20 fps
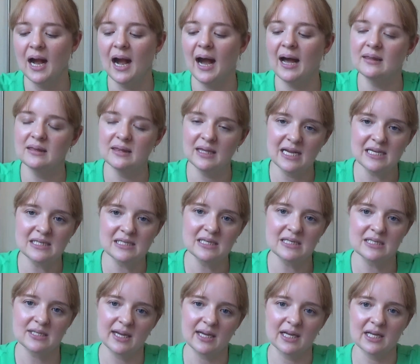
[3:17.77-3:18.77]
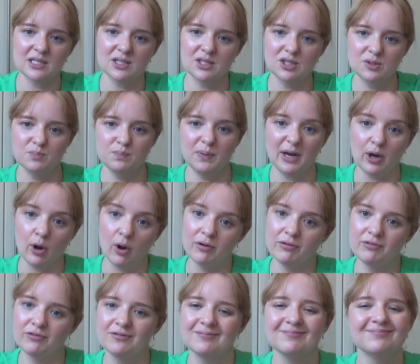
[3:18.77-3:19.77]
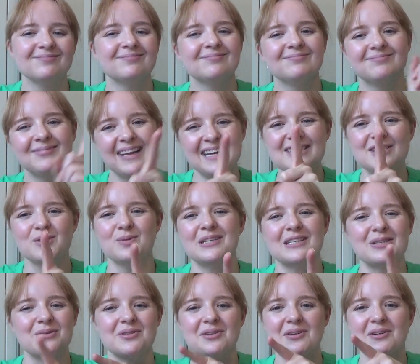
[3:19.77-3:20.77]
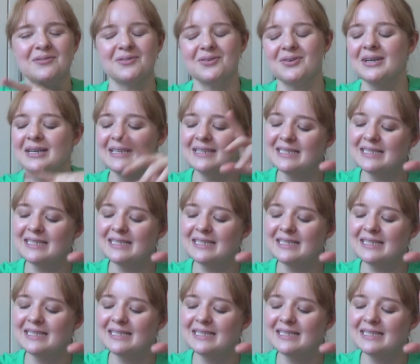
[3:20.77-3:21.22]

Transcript: and this is like a spin off that's the word I was looking for.